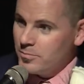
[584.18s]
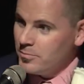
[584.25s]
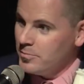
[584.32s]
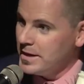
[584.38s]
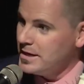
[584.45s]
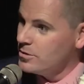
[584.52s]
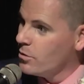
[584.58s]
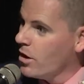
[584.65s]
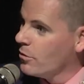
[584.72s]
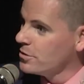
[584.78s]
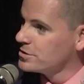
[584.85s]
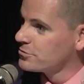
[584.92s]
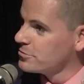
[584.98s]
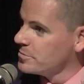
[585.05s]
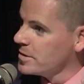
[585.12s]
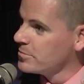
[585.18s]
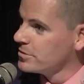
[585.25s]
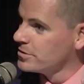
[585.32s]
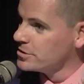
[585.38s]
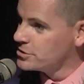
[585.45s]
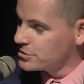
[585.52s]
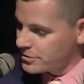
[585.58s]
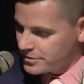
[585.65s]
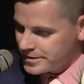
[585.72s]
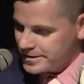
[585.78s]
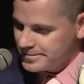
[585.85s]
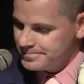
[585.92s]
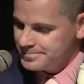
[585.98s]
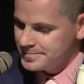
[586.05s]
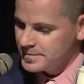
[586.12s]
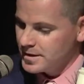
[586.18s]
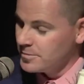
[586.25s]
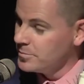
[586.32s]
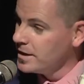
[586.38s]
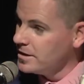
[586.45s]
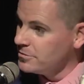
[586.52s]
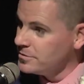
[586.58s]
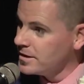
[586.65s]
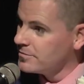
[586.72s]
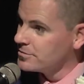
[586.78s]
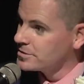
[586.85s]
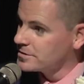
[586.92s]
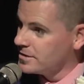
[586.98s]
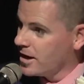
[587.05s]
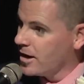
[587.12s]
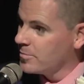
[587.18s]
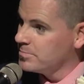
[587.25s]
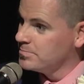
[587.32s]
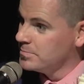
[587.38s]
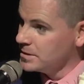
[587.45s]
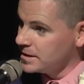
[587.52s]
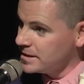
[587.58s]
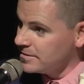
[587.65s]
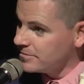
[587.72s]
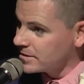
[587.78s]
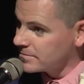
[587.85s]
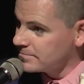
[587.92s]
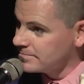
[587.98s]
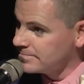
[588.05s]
may you always remember the journey, and may you never stop believing.